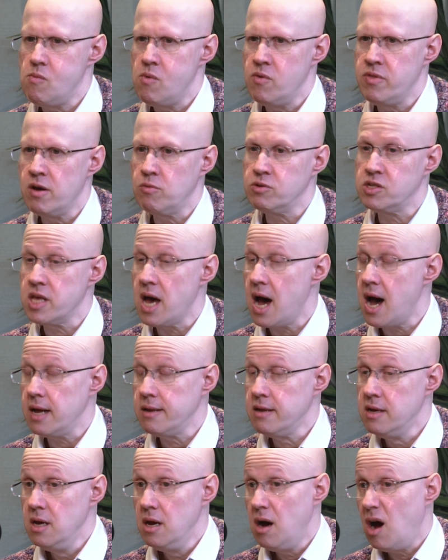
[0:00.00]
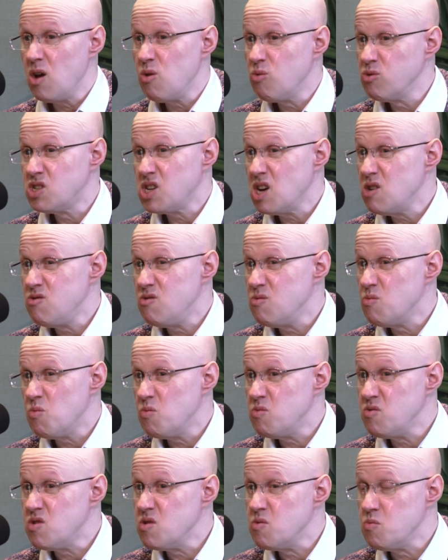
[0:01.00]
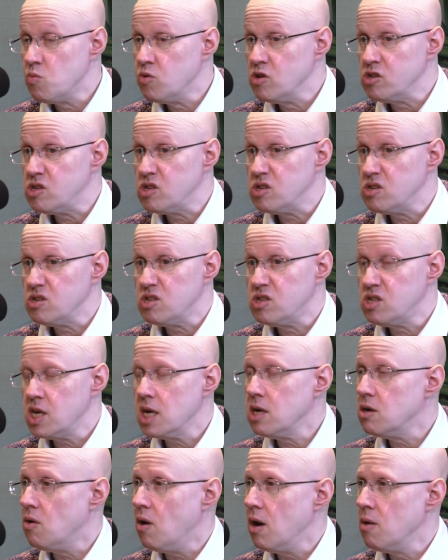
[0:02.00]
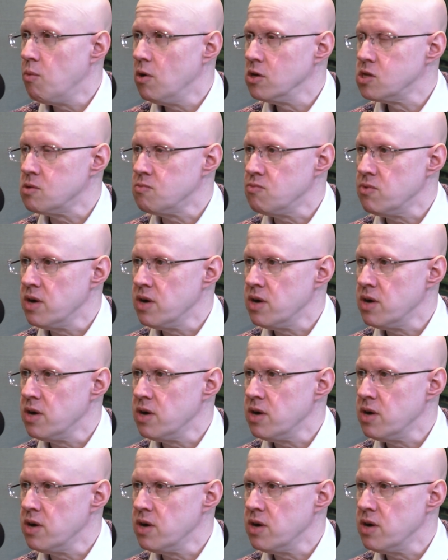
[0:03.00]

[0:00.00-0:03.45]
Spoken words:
was that. I also was single. I wasn't